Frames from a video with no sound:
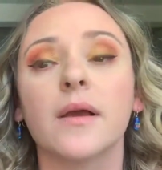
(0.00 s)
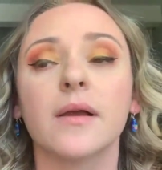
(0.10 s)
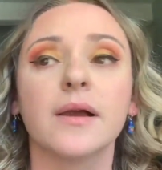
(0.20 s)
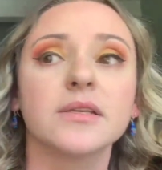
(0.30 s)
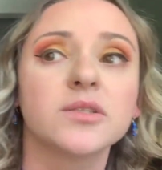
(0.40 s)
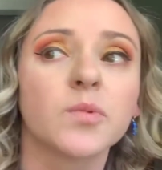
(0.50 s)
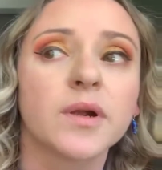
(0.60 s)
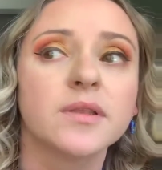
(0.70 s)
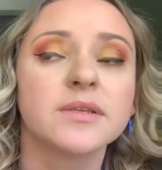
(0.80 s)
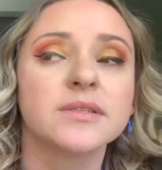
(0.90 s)
I
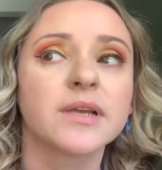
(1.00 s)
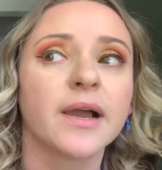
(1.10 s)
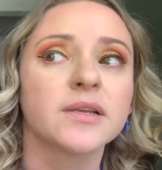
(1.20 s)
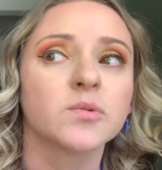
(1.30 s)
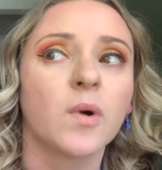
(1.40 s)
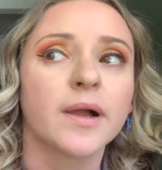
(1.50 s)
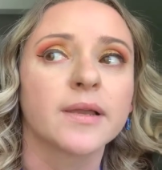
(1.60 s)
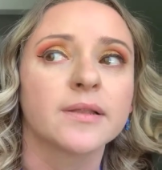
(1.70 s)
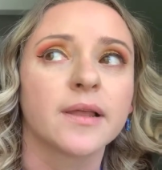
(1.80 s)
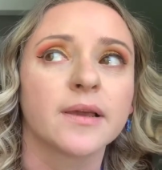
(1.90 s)
swear this guy is
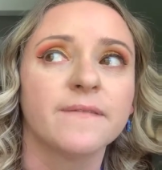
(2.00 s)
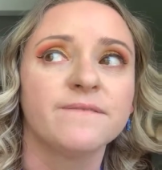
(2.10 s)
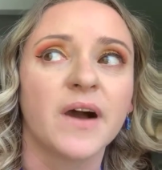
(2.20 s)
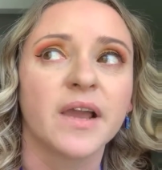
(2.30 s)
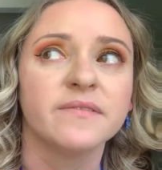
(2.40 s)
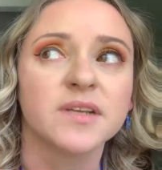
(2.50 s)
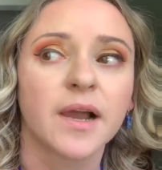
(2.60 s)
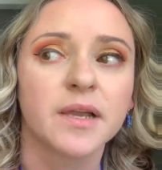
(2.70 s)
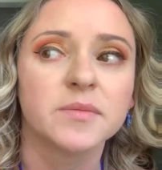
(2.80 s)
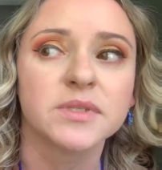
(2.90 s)
walking like 5
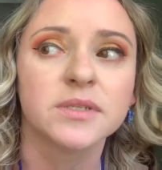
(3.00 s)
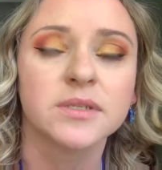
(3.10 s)
times.